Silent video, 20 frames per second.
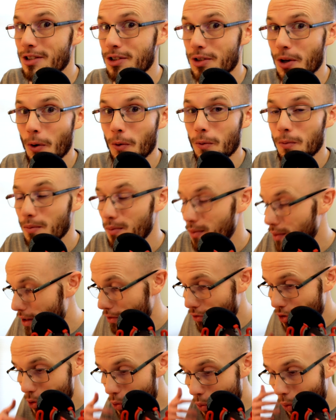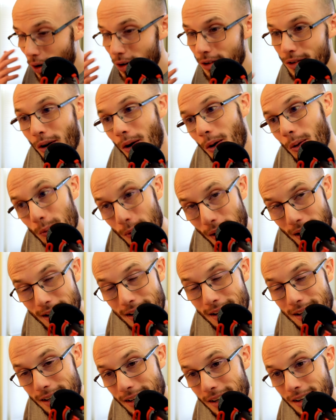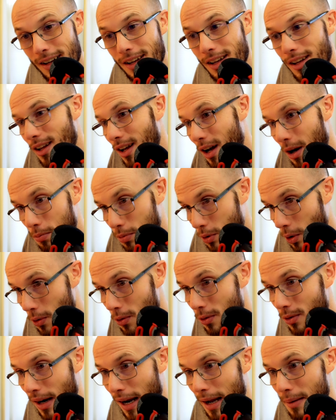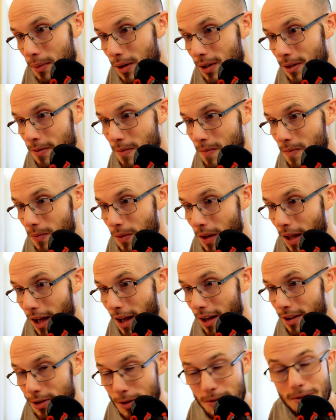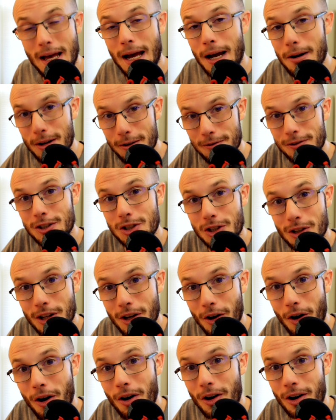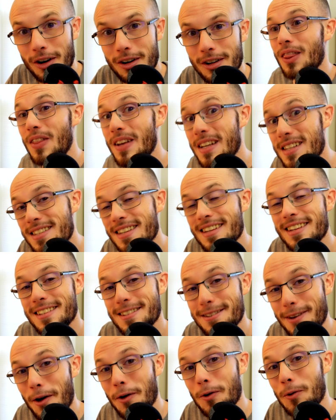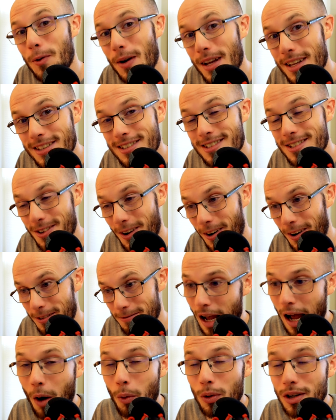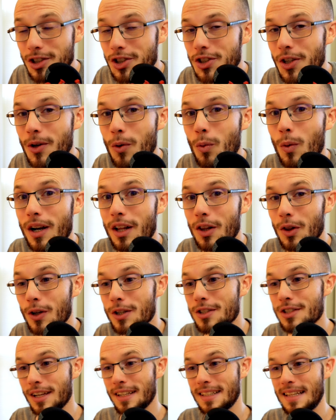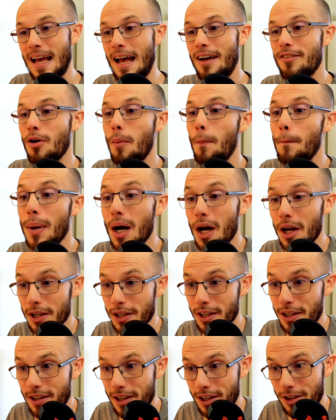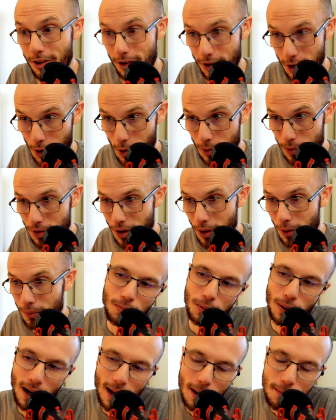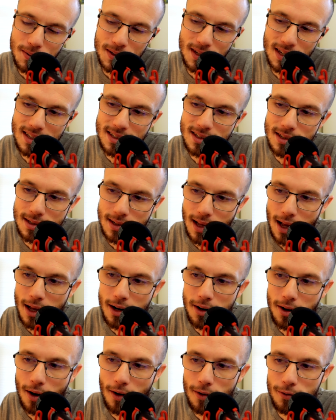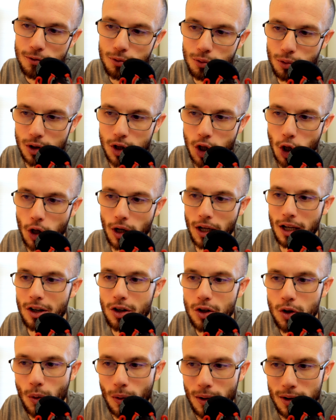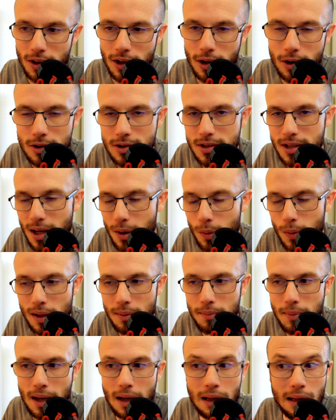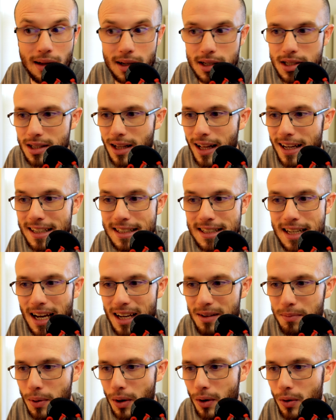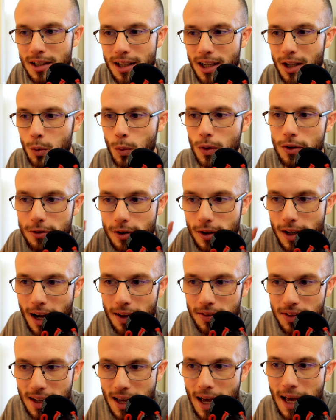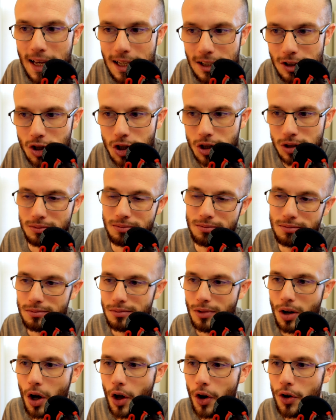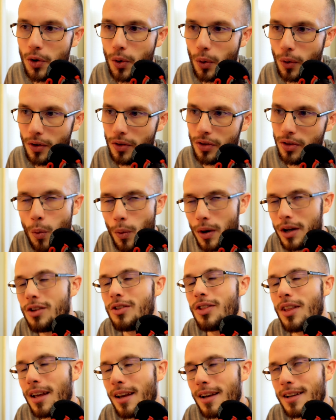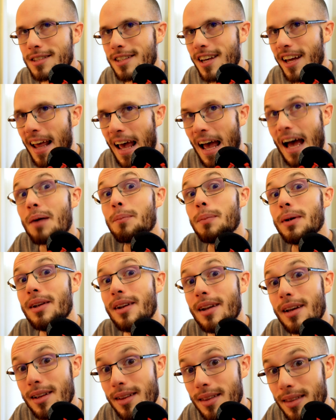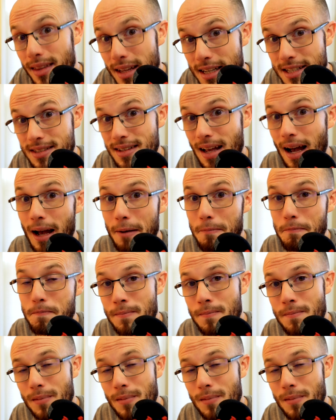So if you weren't already a programmer, you now officially are. This is a great start. I want to show you what it looks like to have a bug in our code though. Perhaps instead of returning north here, say we made a slight typo and we forgot the H on north. What do you think is going to happen this time?